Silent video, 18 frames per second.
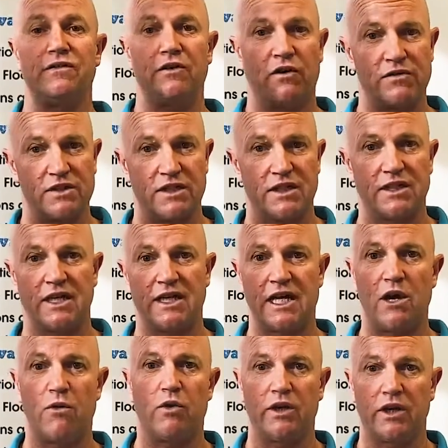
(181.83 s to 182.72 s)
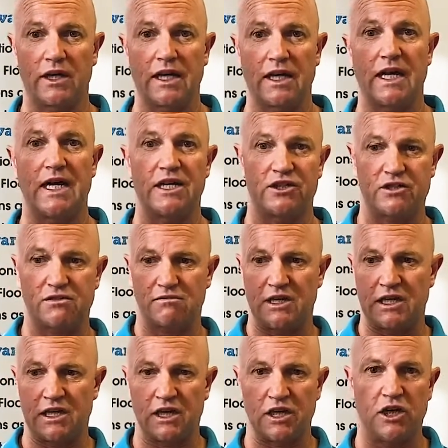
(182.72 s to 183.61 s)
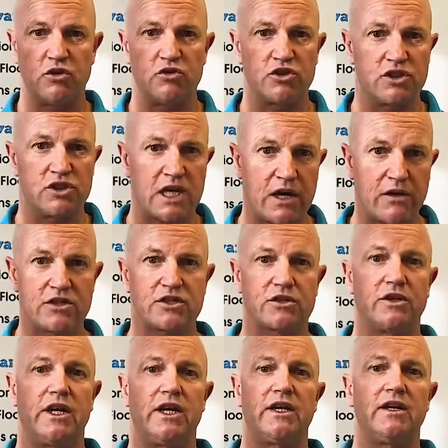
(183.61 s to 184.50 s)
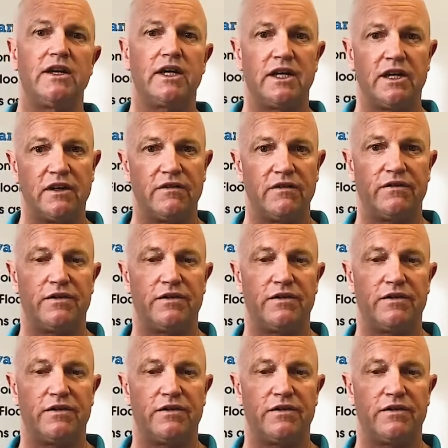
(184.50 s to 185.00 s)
Obviously, they don't want a glass enclosed shower screen if